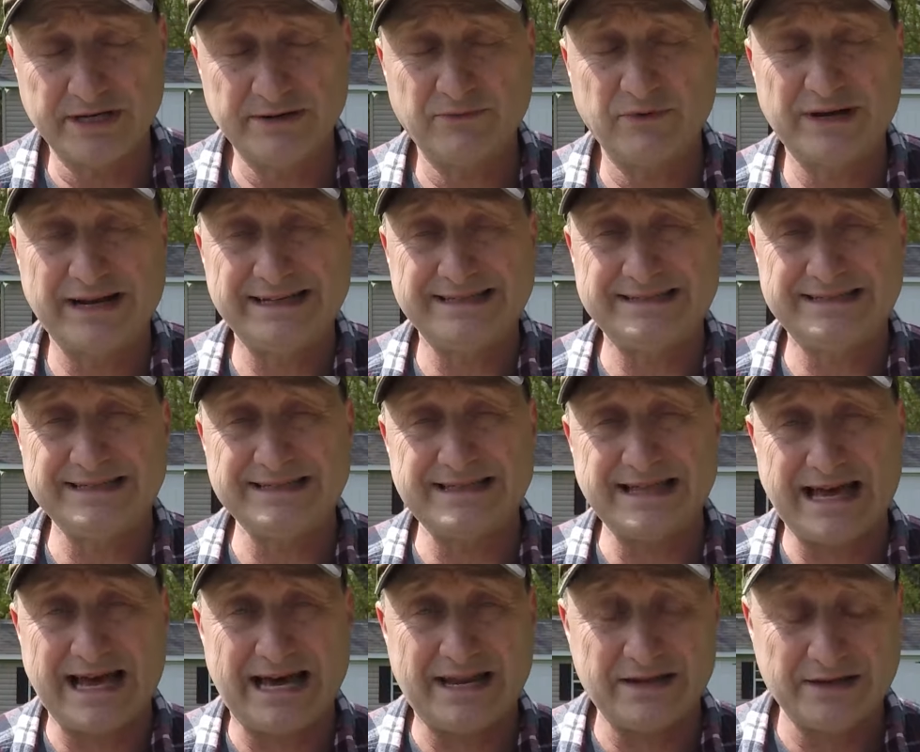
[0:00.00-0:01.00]
And when I did
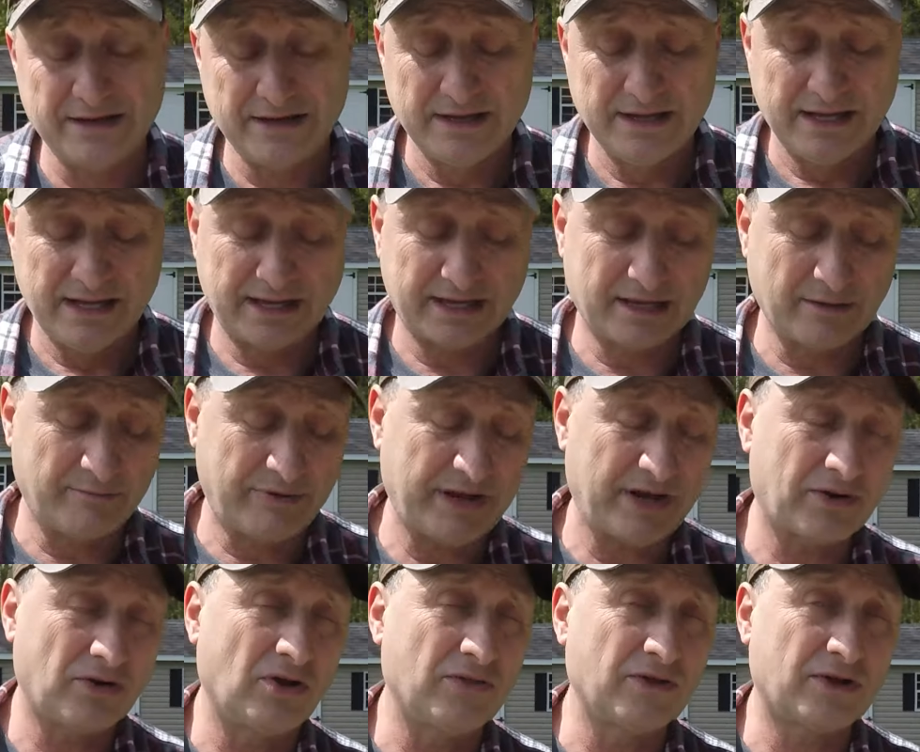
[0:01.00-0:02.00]
that and
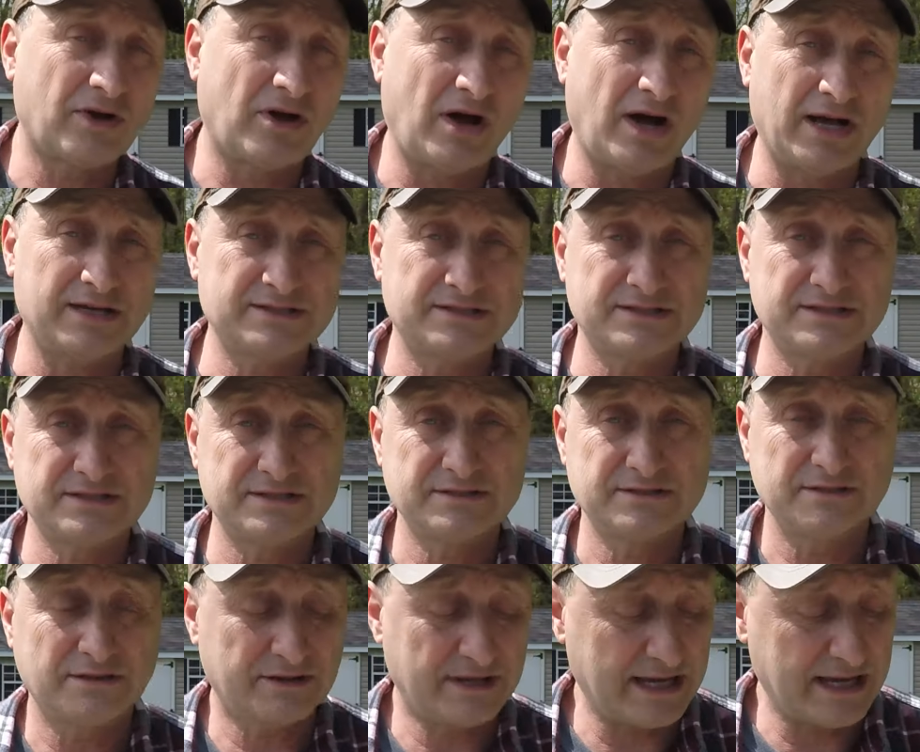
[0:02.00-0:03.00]
compared all the costs,
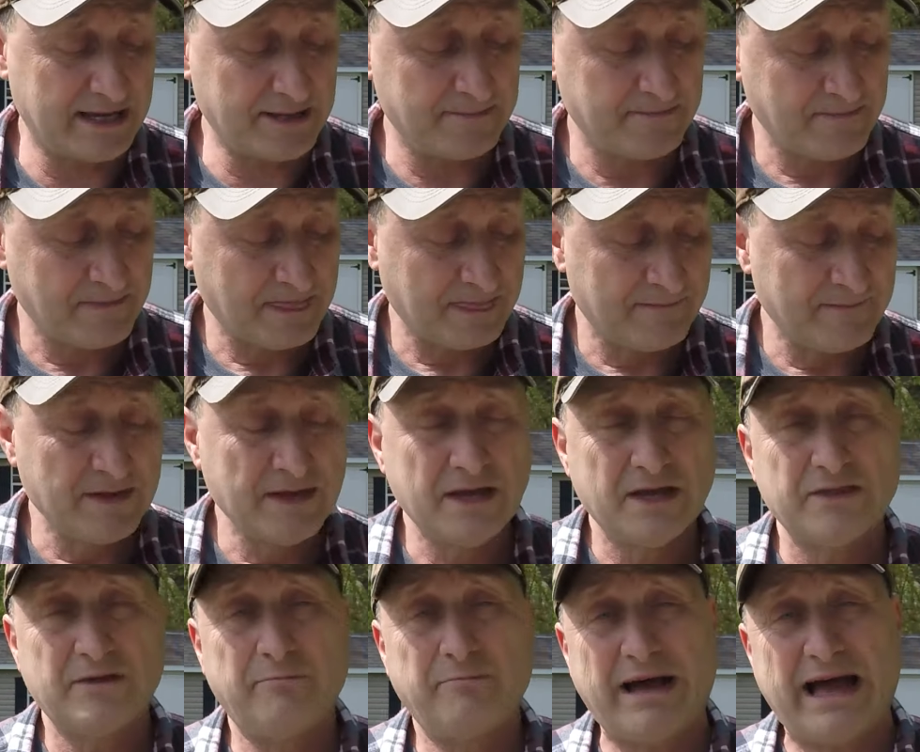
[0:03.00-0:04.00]
okay,
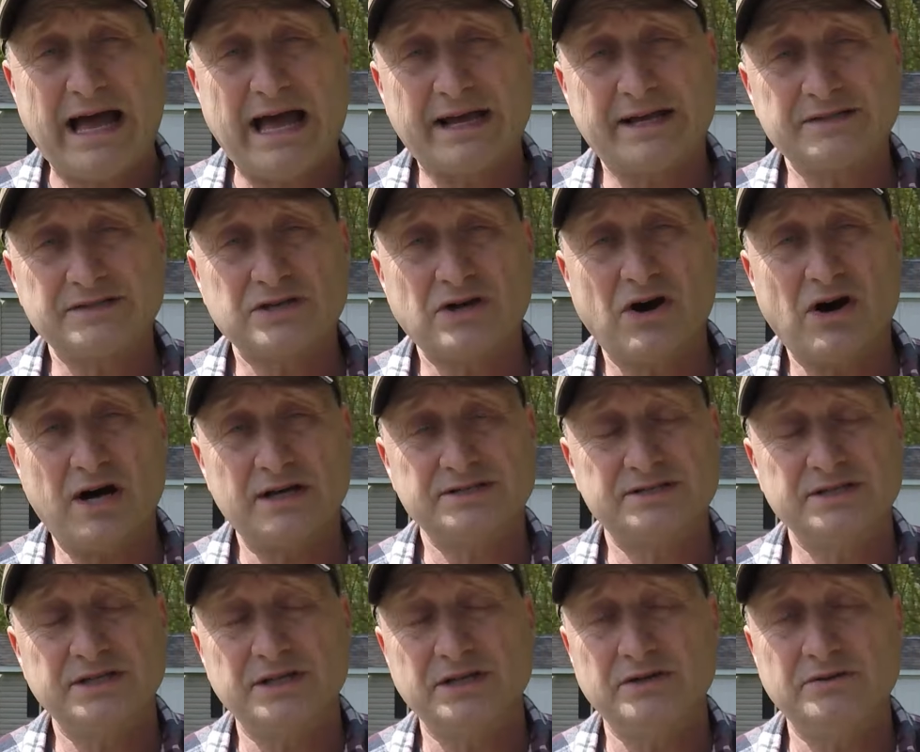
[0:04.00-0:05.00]
the bag is
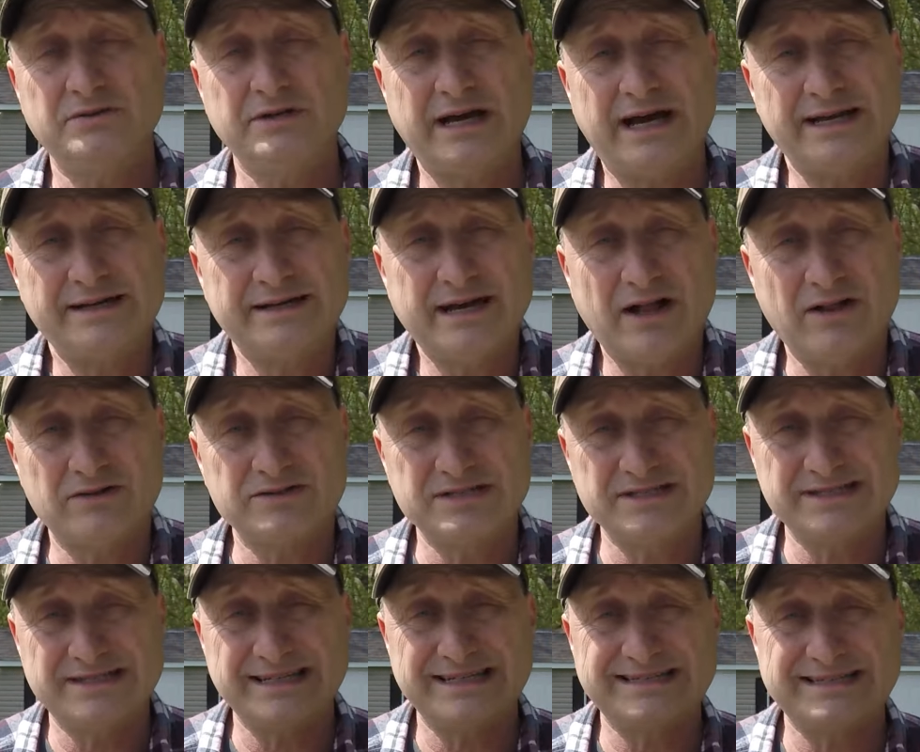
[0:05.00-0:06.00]
costing you
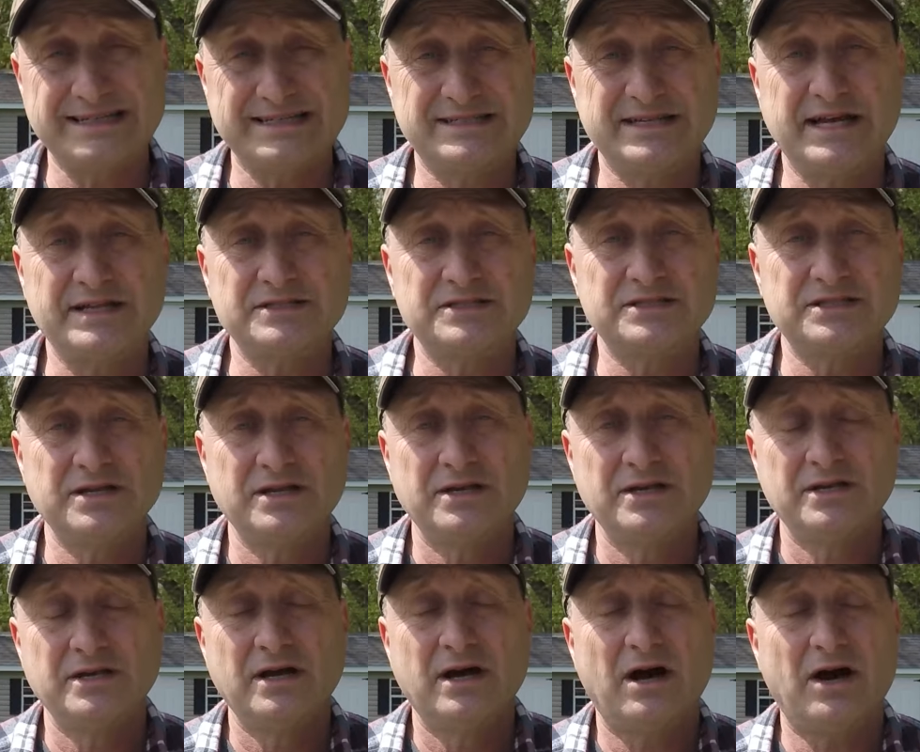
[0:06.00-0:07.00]
$9.60
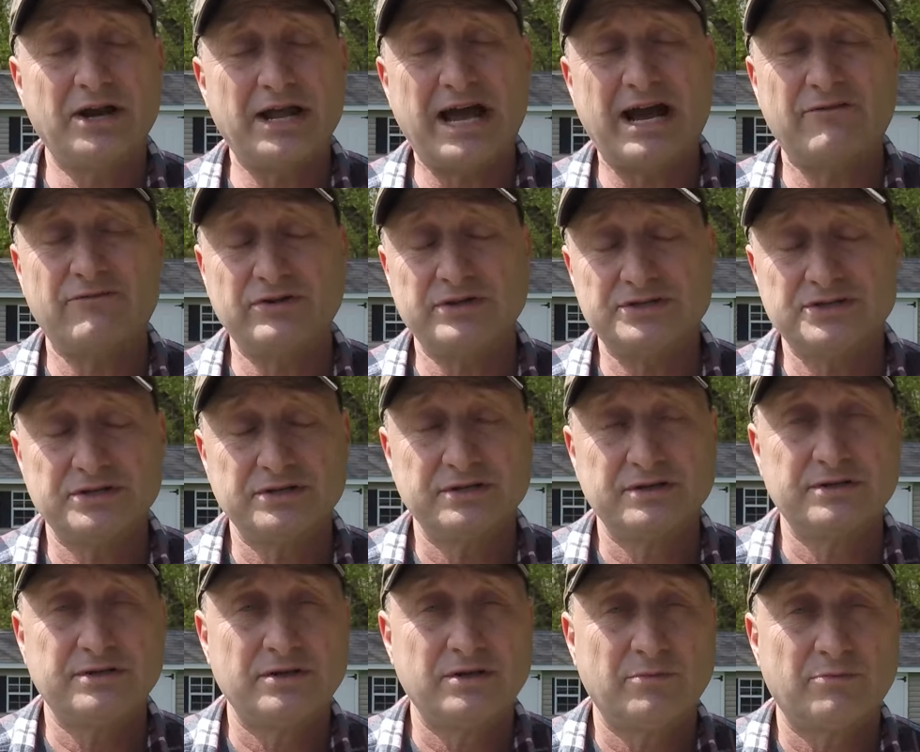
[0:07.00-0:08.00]
on average
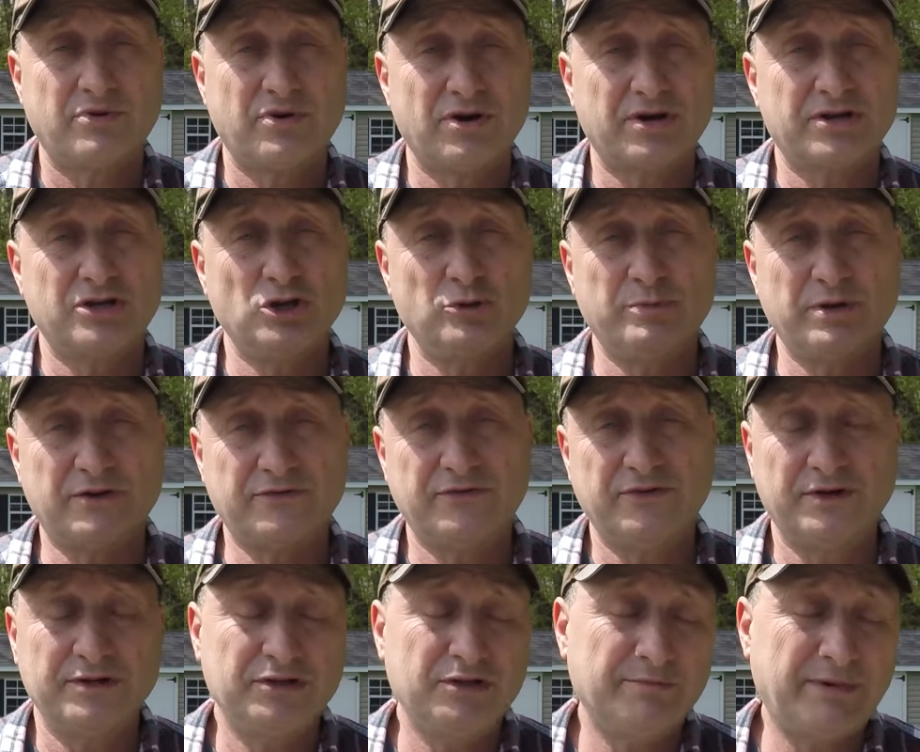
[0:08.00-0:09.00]
per cubic
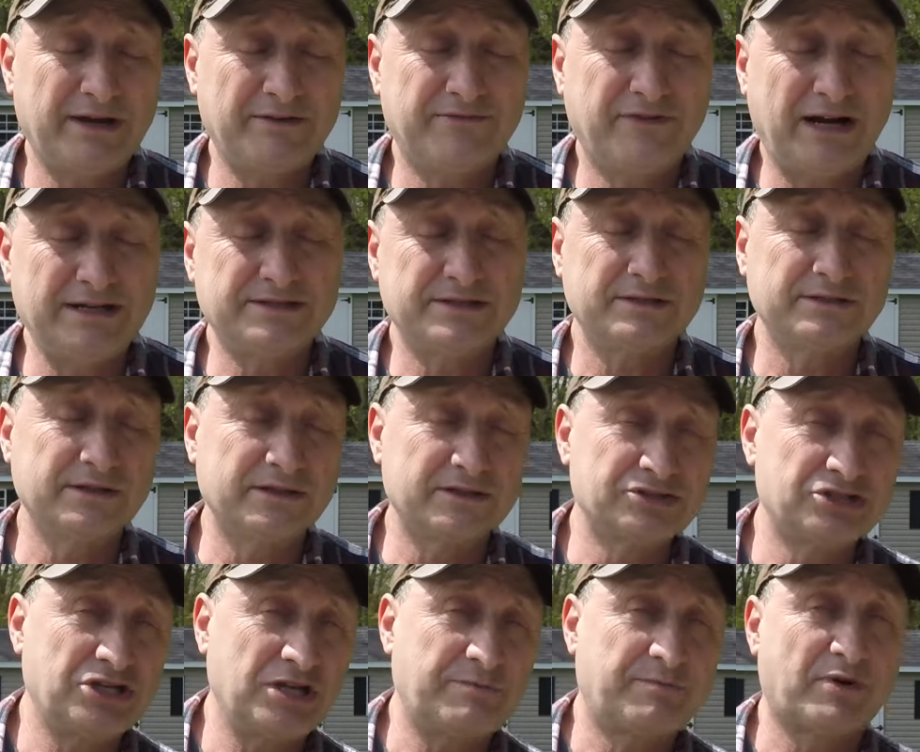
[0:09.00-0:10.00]
foot. You might find it a little
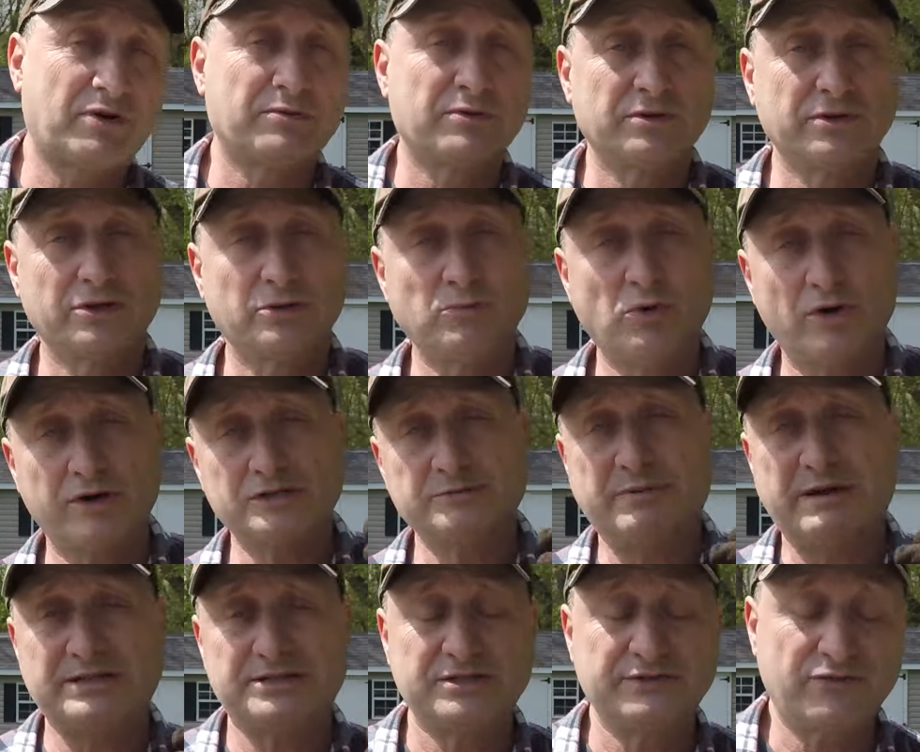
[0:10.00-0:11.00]
cheaper, a little more
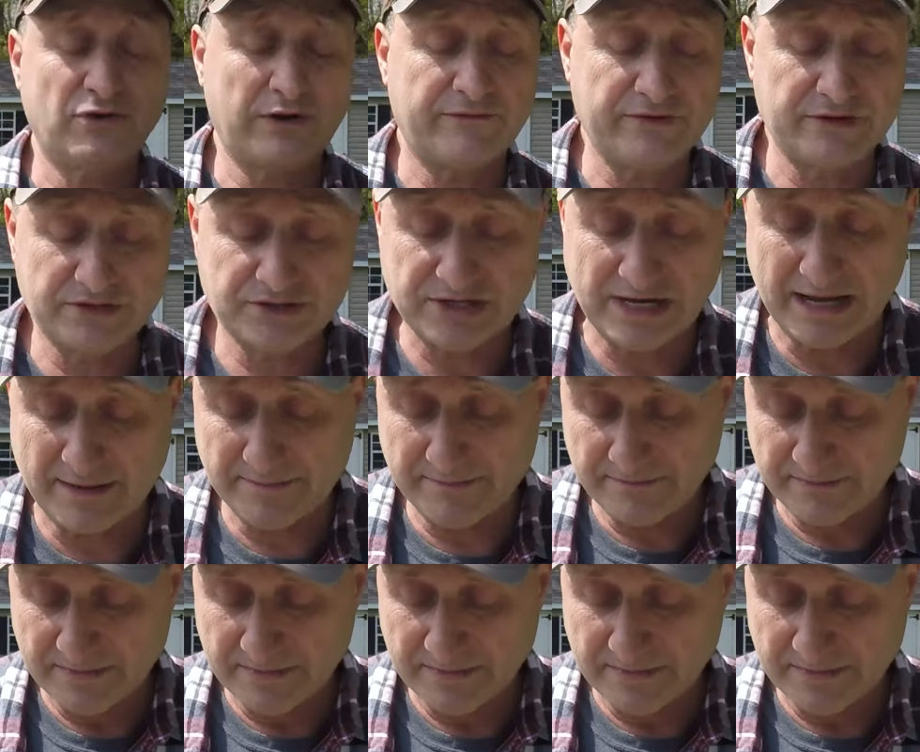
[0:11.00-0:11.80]
expensive wherever you shop.